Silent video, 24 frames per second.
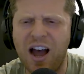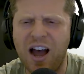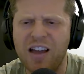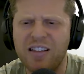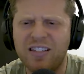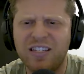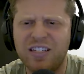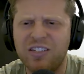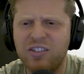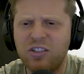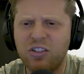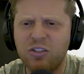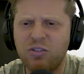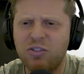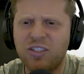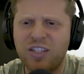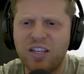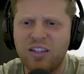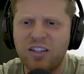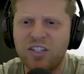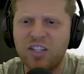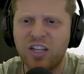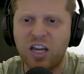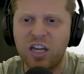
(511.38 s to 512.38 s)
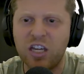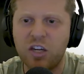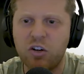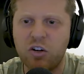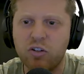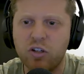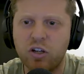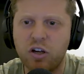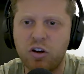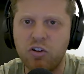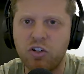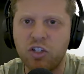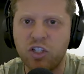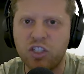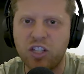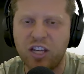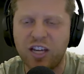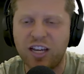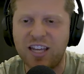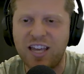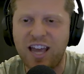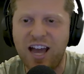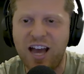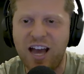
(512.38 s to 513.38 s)
didn't you say this like a year ago? She's
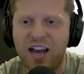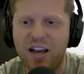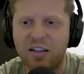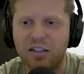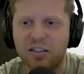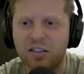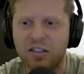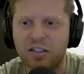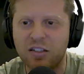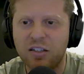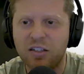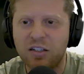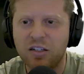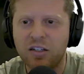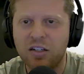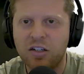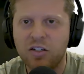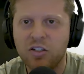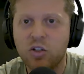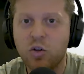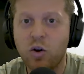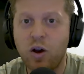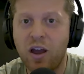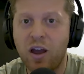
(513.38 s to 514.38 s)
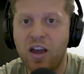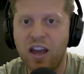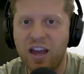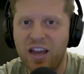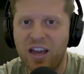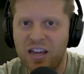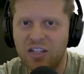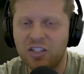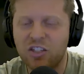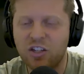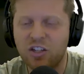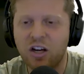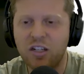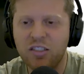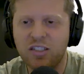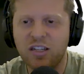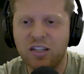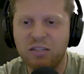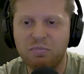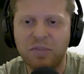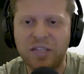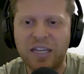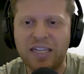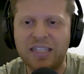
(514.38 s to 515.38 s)
like, yeah. So it dawned
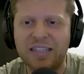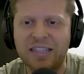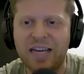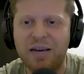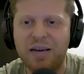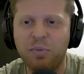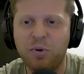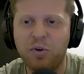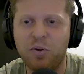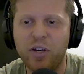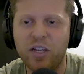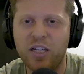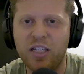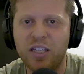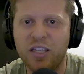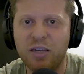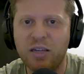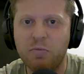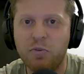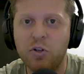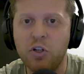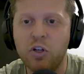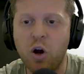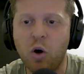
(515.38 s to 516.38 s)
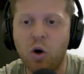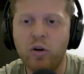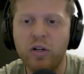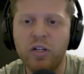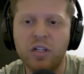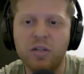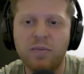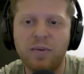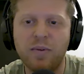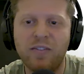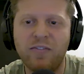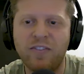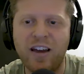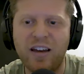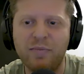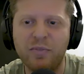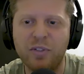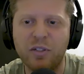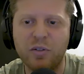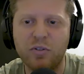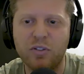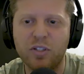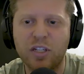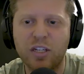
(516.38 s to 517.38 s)
on me at that point that no one in my
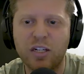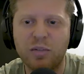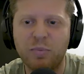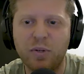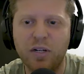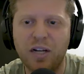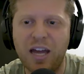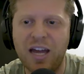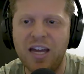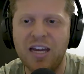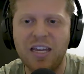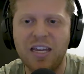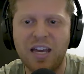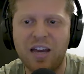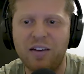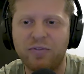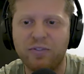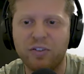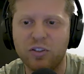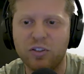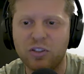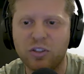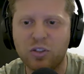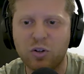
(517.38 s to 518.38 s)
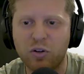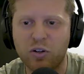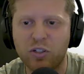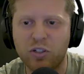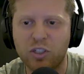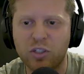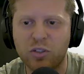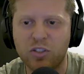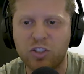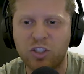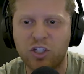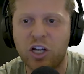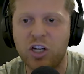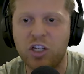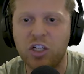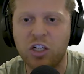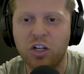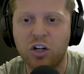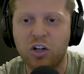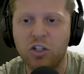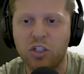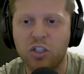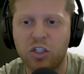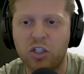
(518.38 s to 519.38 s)
family was going to put any effort towards
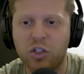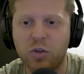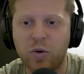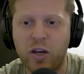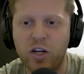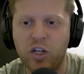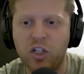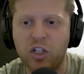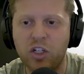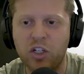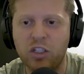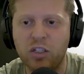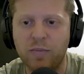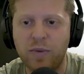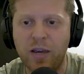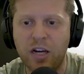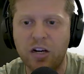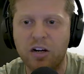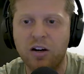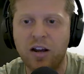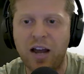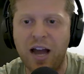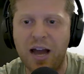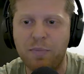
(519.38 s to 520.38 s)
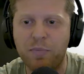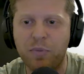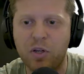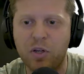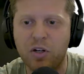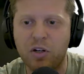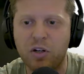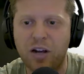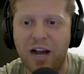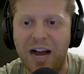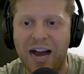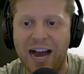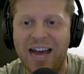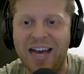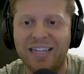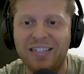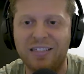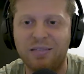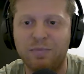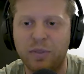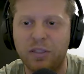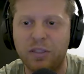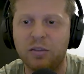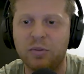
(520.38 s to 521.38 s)
changing her situation to make her happier. I
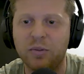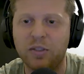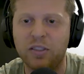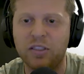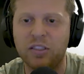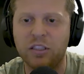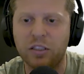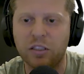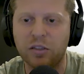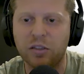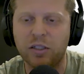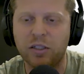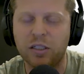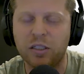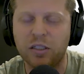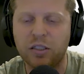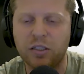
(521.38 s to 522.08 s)
had to be the one to do it.